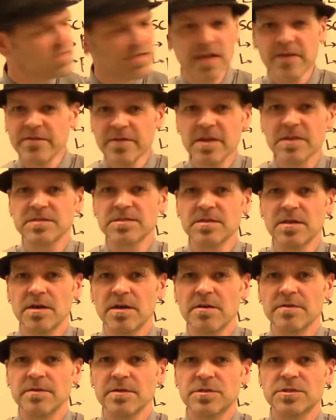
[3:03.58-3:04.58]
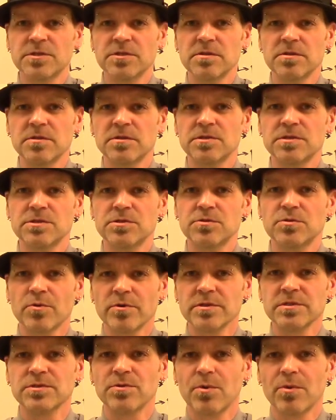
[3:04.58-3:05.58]
given us this
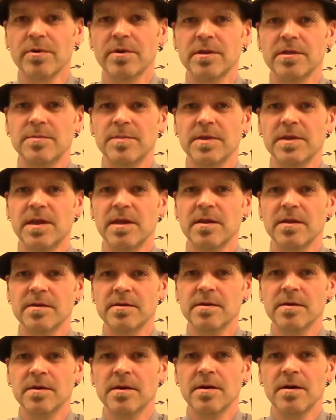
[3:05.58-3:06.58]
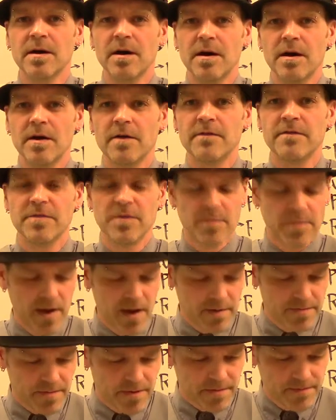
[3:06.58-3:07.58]
short story at the beginning of the
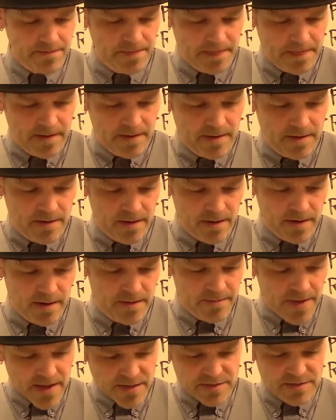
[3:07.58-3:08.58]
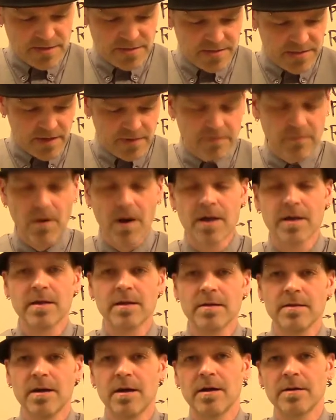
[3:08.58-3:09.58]
paper. Imagine yourself walking
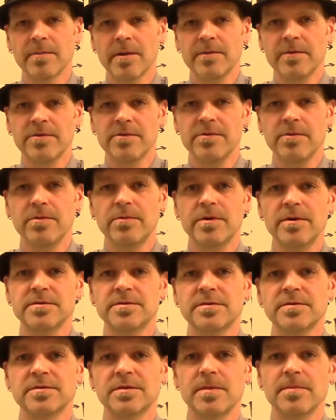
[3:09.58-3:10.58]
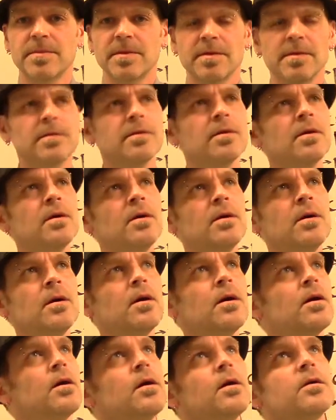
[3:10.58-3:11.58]
along, maybe through the woods or something.
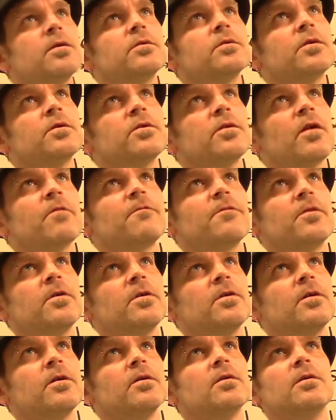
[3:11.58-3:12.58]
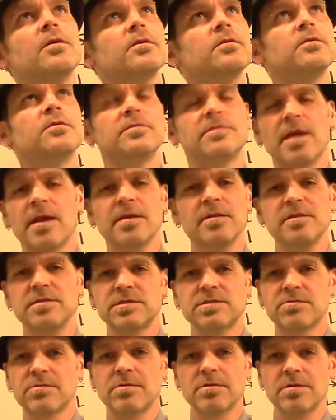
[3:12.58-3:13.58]
You're out for your daily
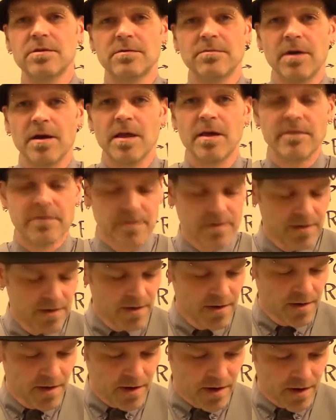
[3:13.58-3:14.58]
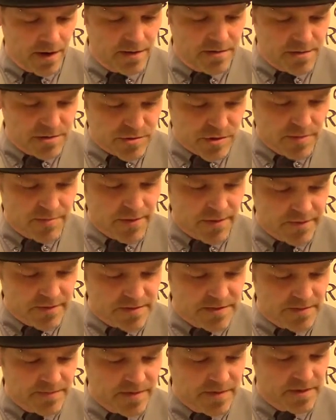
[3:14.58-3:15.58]
stroll or whatever, and you trip over
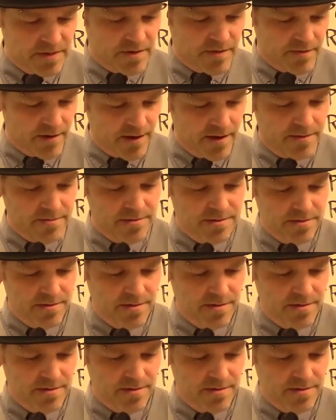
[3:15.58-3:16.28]
something in the ground.